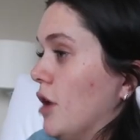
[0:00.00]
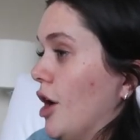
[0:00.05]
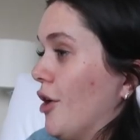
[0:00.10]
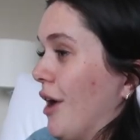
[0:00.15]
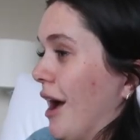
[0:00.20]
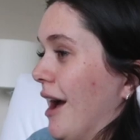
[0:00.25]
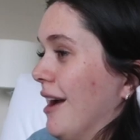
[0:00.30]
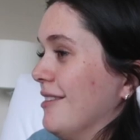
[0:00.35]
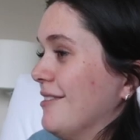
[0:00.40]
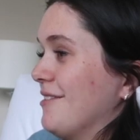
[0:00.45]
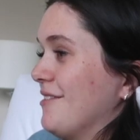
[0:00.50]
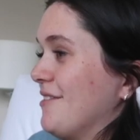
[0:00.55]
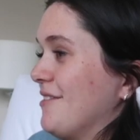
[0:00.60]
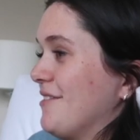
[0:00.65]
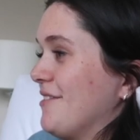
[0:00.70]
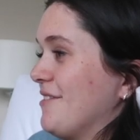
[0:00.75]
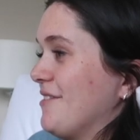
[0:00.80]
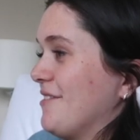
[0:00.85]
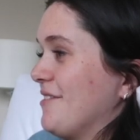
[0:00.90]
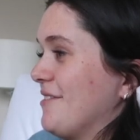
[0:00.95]
Okay.
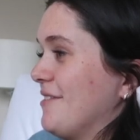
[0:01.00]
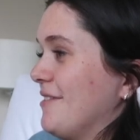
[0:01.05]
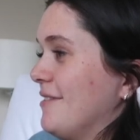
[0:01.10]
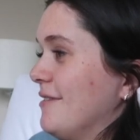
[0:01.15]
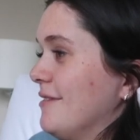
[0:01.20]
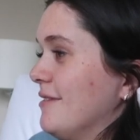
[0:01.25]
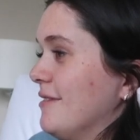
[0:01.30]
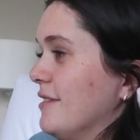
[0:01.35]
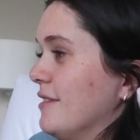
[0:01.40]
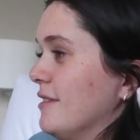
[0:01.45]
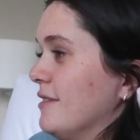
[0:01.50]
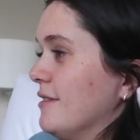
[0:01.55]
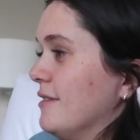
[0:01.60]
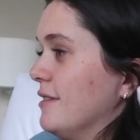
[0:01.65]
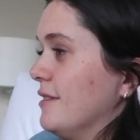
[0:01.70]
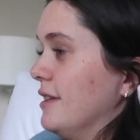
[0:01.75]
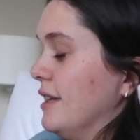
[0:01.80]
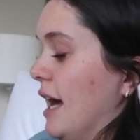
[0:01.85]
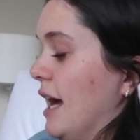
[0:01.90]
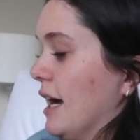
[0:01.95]

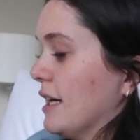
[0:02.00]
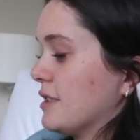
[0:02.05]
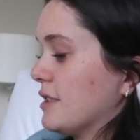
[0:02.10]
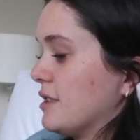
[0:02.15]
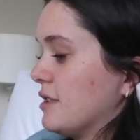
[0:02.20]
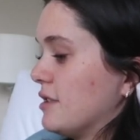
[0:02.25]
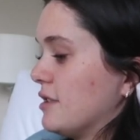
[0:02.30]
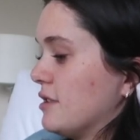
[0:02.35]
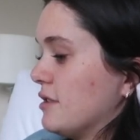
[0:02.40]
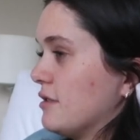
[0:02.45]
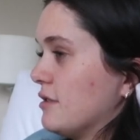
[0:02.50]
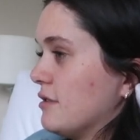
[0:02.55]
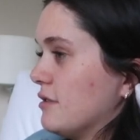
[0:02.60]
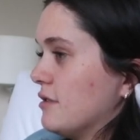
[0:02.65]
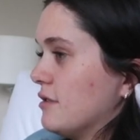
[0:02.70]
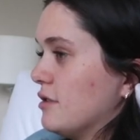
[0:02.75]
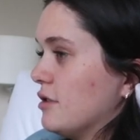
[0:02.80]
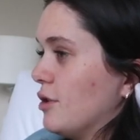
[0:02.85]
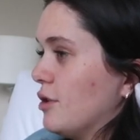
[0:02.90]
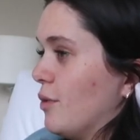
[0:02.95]
Next,
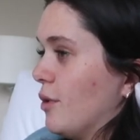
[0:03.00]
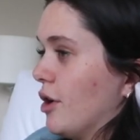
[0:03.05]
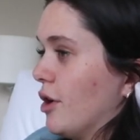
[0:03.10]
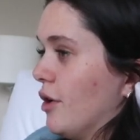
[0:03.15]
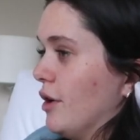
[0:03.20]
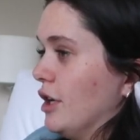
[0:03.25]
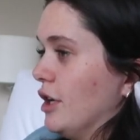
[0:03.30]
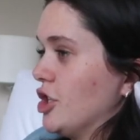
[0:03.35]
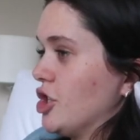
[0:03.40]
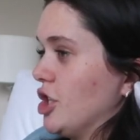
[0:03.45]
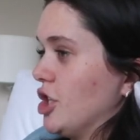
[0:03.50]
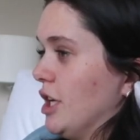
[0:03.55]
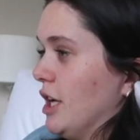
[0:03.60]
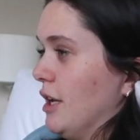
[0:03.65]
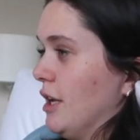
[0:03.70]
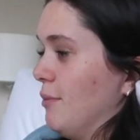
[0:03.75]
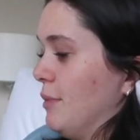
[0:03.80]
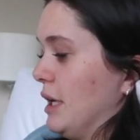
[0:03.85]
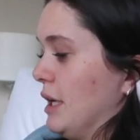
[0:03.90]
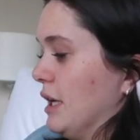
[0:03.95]
we're going to
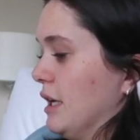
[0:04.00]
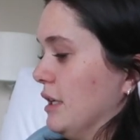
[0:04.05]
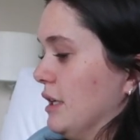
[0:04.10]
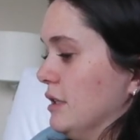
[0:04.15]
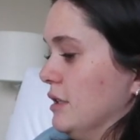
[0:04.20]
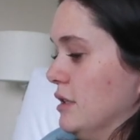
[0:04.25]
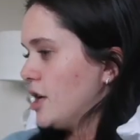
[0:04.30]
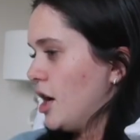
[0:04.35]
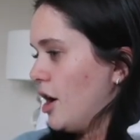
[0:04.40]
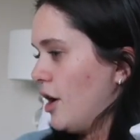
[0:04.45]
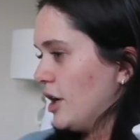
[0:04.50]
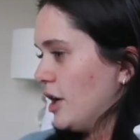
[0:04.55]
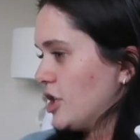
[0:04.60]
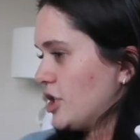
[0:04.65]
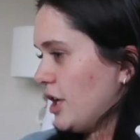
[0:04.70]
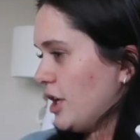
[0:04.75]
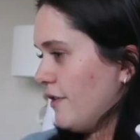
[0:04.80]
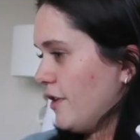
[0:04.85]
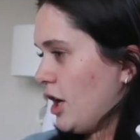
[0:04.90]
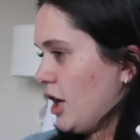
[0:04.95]
Shein because... So I
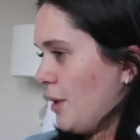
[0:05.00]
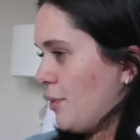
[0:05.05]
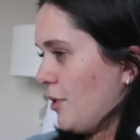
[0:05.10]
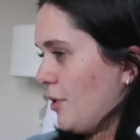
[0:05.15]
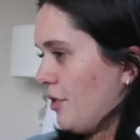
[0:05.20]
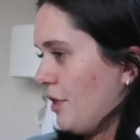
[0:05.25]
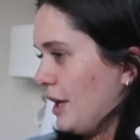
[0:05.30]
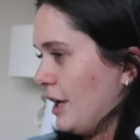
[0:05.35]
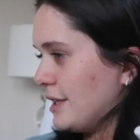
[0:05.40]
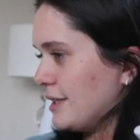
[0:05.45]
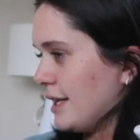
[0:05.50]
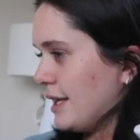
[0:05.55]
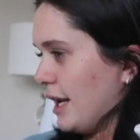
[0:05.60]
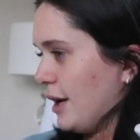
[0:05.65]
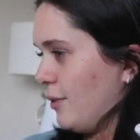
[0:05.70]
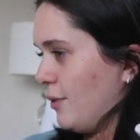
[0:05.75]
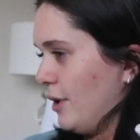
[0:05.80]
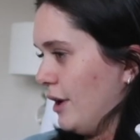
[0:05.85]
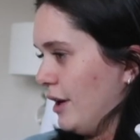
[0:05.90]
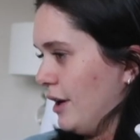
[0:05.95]
just have a couple things that
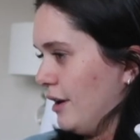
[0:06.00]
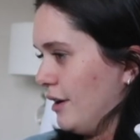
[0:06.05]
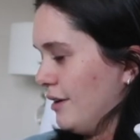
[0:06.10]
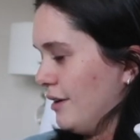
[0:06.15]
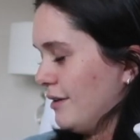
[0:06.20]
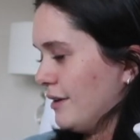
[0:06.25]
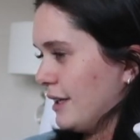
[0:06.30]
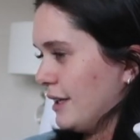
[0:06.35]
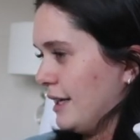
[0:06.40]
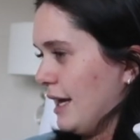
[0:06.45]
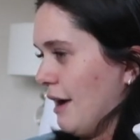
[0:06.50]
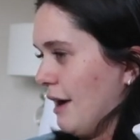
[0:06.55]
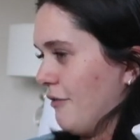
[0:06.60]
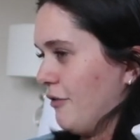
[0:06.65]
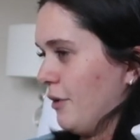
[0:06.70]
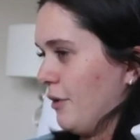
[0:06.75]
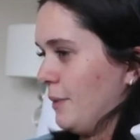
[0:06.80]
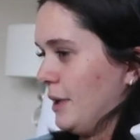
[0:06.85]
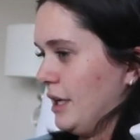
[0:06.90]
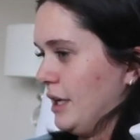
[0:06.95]
I want to
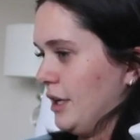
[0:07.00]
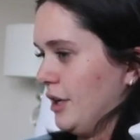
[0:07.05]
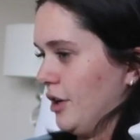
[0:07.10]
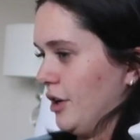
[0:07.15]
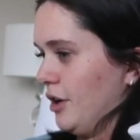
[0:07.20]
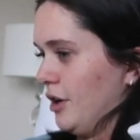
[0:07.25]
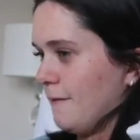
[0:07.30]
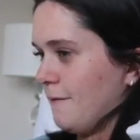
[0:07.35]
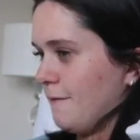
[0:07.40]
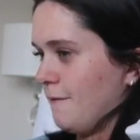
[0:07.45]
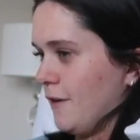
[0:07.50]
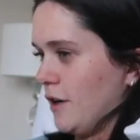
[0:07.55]
get from here.